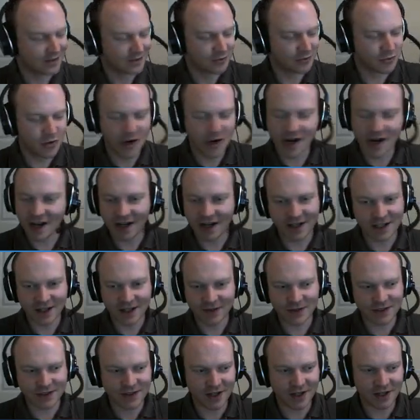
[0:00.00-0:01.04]
Really
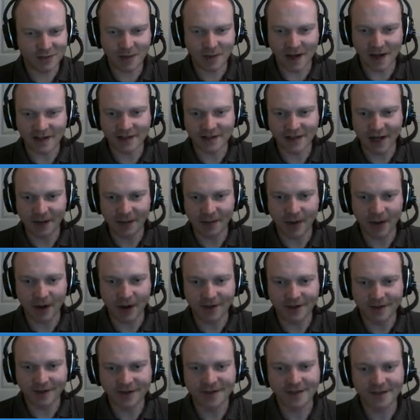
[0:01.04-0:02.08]
give us those bonsai
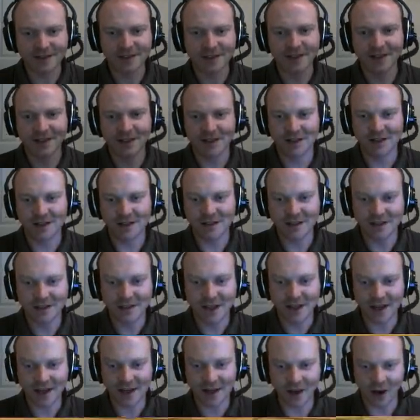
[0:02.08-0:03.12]
pots. This is
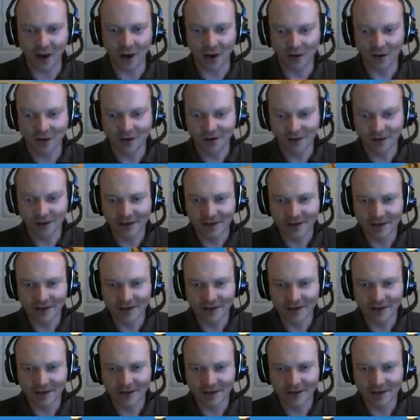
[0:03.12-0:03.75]
getting old.